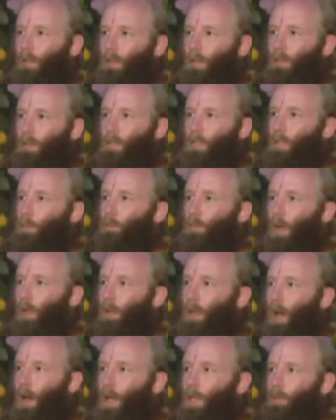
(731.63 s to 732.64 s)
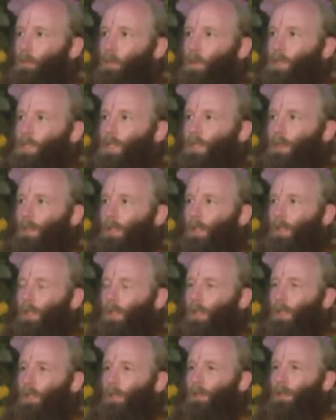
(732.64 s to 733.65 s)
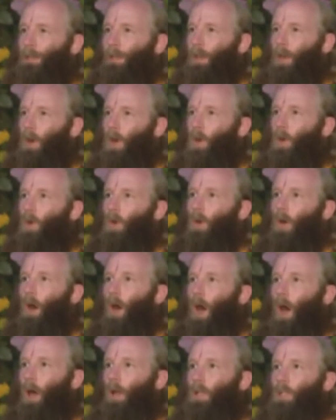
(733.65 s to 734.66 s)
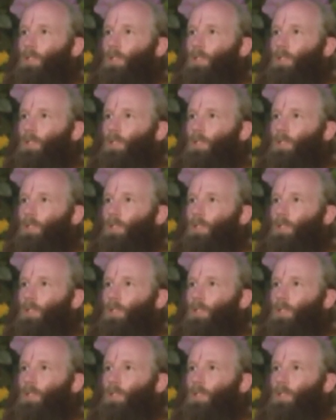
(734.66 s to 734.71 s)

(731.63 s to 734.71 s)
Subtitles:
See, Prahlad wasn't thinking, oh, I'll